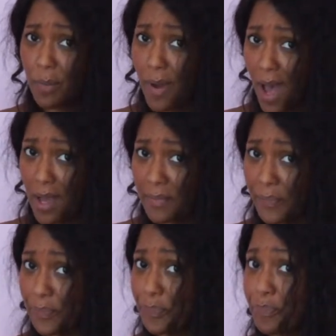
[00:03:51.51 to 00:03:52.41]
pot
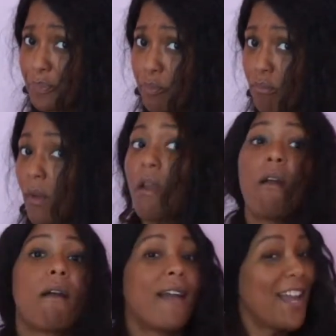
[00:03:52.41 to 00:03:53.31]

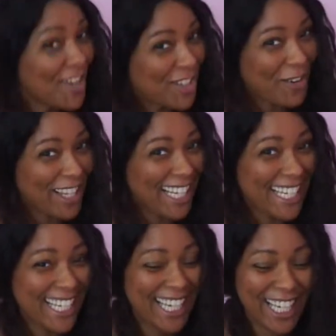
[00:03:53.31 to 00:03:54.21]
in your
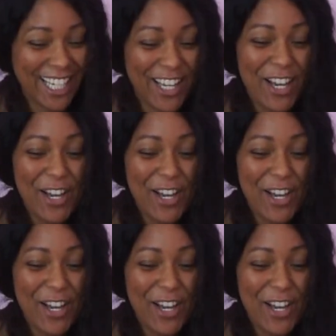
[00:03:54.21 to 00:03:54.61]
toilet.